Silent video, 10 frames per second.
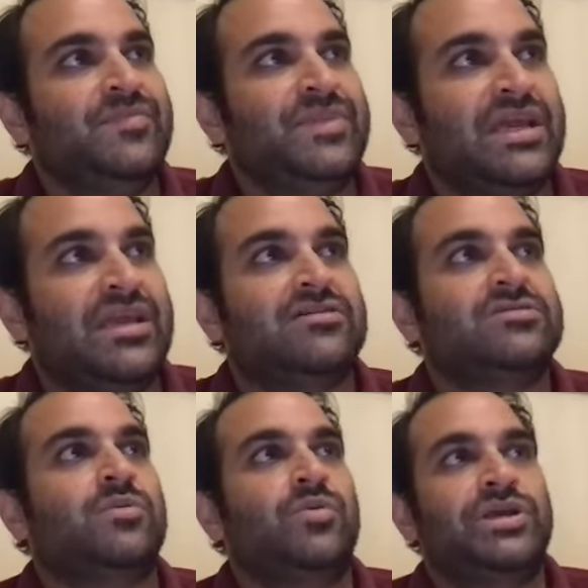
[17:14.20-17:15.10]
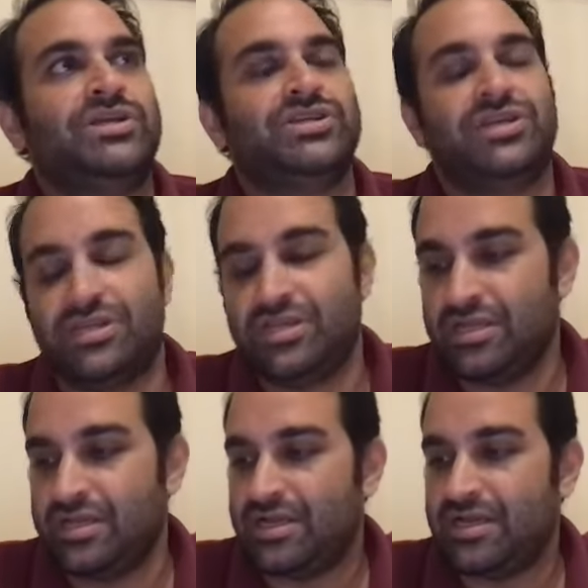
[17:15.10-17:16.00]
an exploration
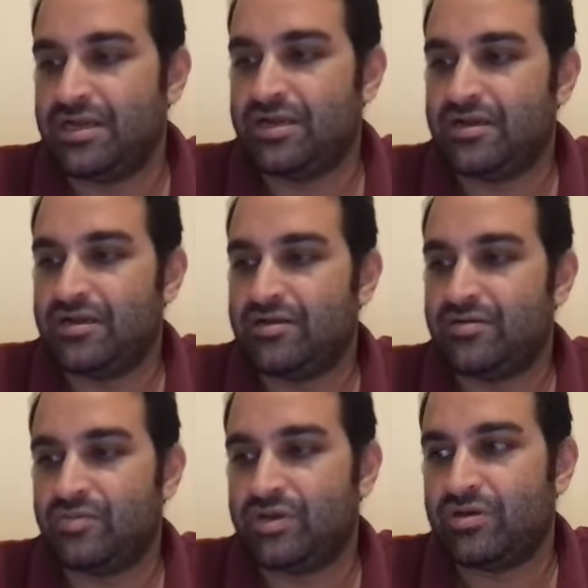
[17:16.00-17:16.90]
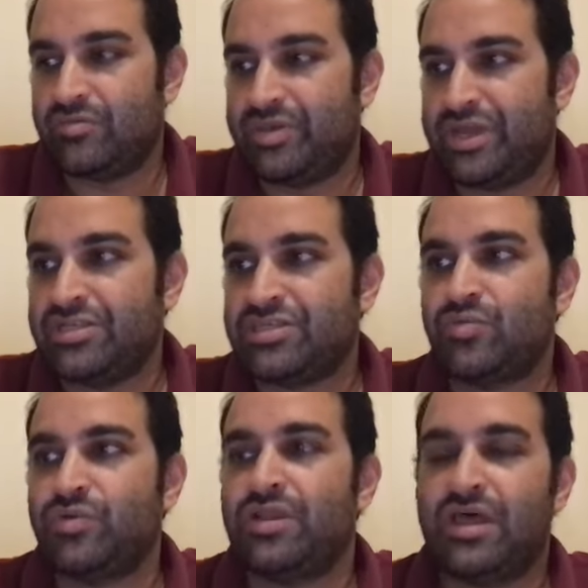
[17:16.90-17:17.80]
page that
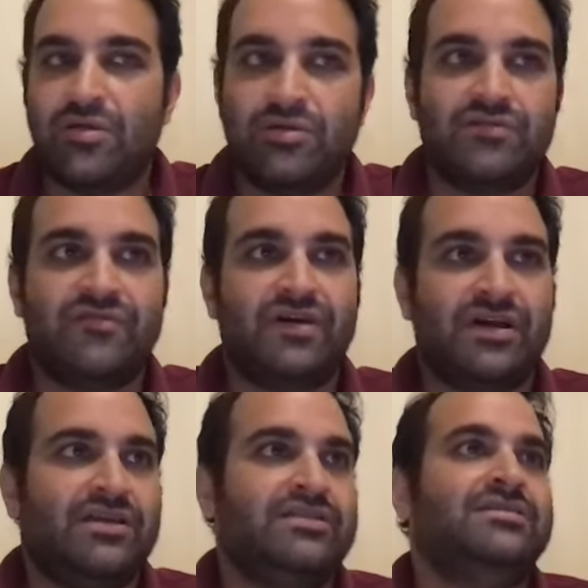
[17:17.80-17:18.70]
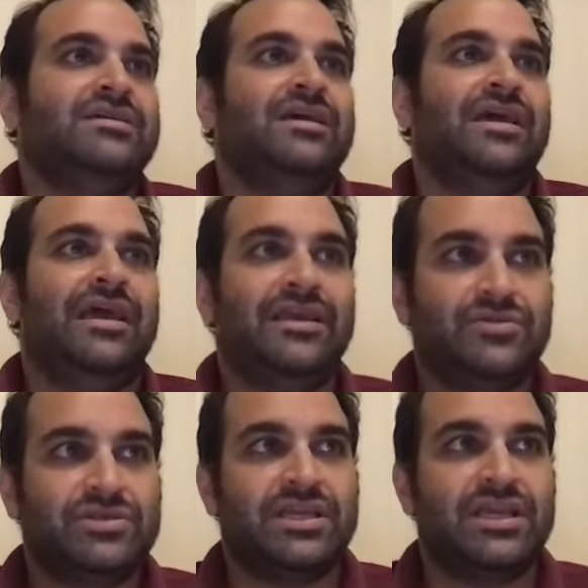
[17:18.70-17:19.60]
would allow you to find
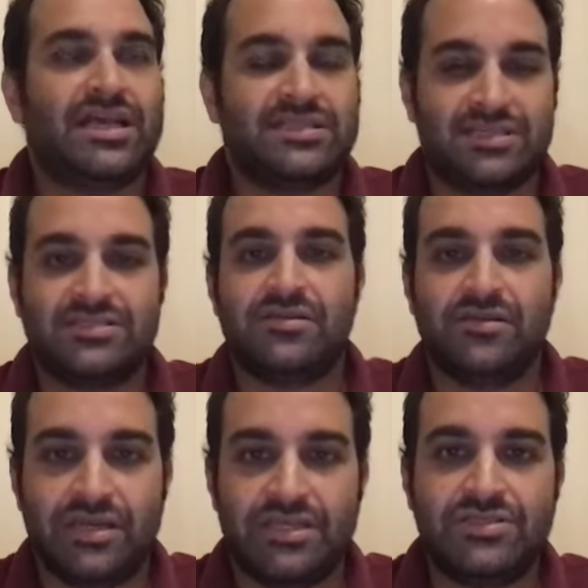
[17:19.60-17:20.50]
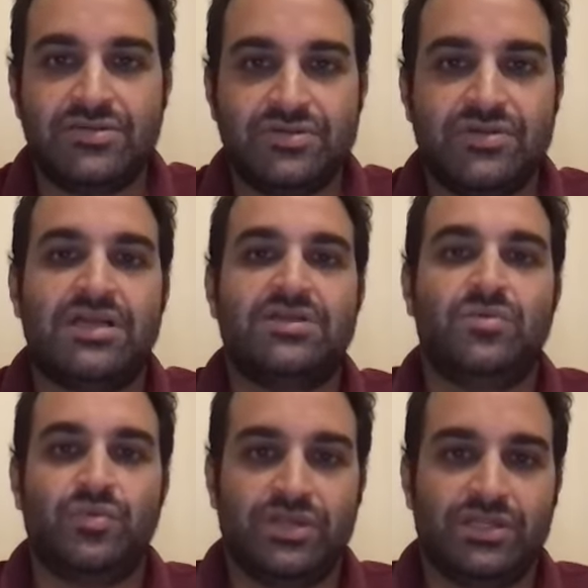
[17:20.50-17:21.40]
interesting assets to look into. So that
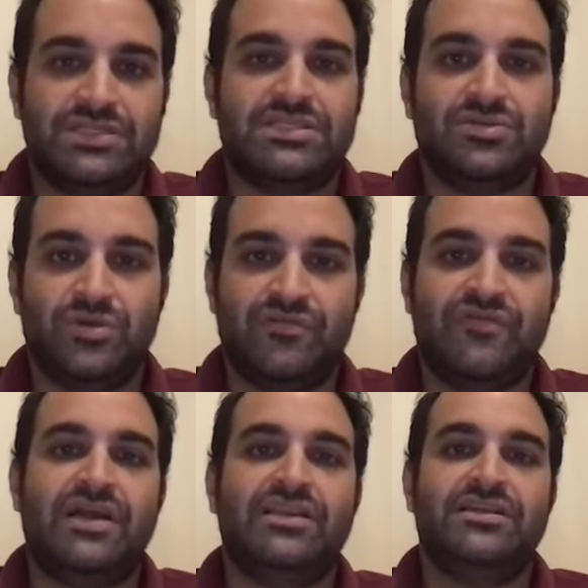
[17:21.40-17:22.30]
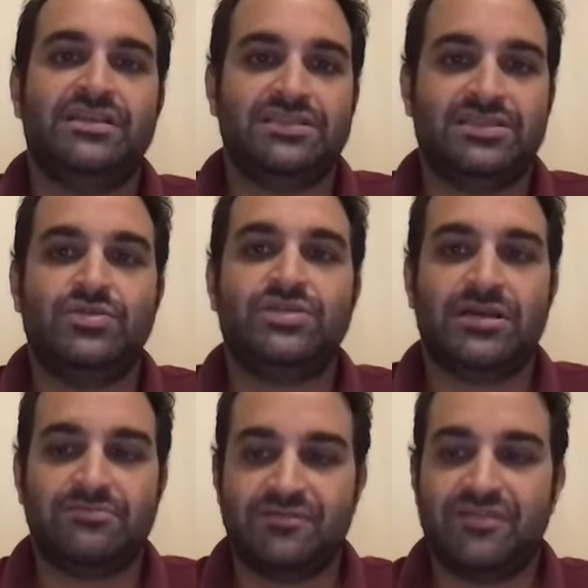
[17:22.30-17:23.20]
would assist you in finding these new
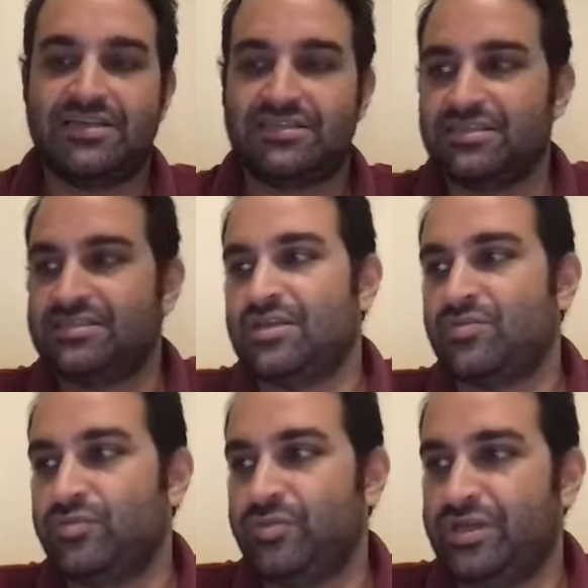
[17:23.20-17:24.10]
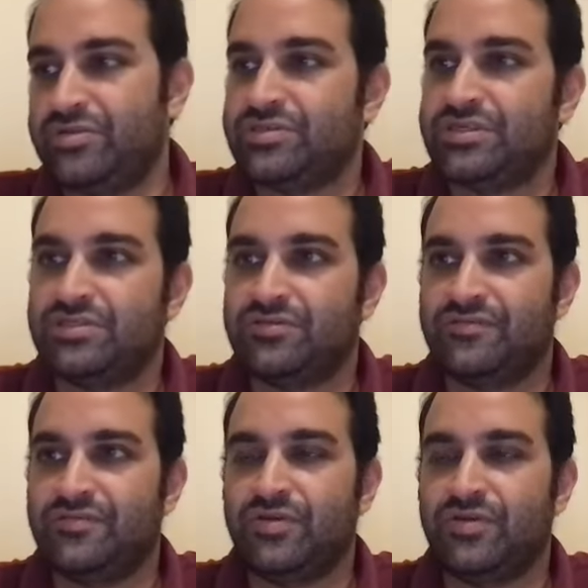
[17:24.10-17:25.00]
types of assets that would be interesting to
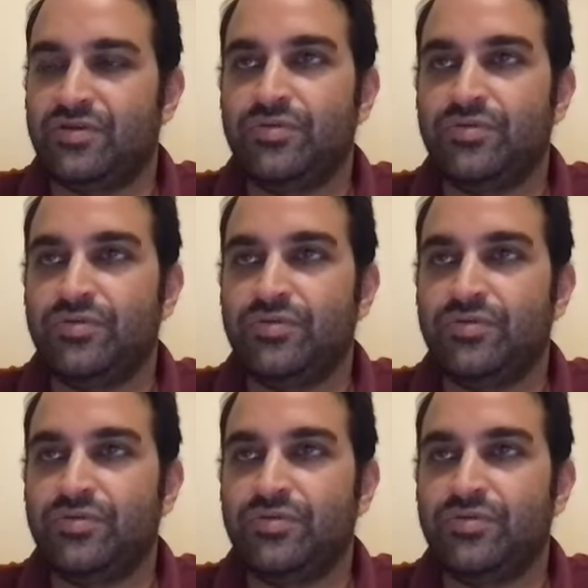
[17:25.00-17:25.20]
view